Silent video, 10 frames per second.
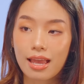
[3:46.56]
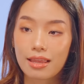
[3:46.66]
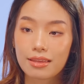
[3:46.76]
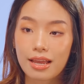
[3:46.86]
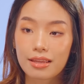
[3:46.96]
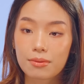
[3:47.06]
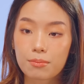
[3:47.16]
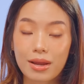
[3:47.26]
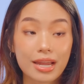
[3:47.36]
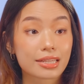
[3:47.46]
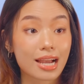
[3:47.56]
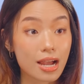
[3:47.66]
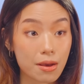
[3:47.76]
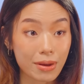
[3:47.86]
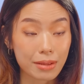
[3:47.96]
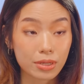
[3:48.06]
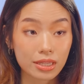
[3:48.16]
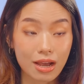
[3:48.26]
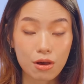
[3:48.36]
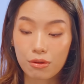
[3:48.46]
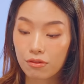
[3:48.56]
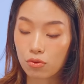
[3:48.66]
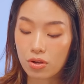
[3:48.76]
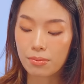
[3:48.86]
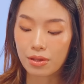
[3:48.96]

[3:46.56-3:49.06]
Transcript: and then my entire apartment now with three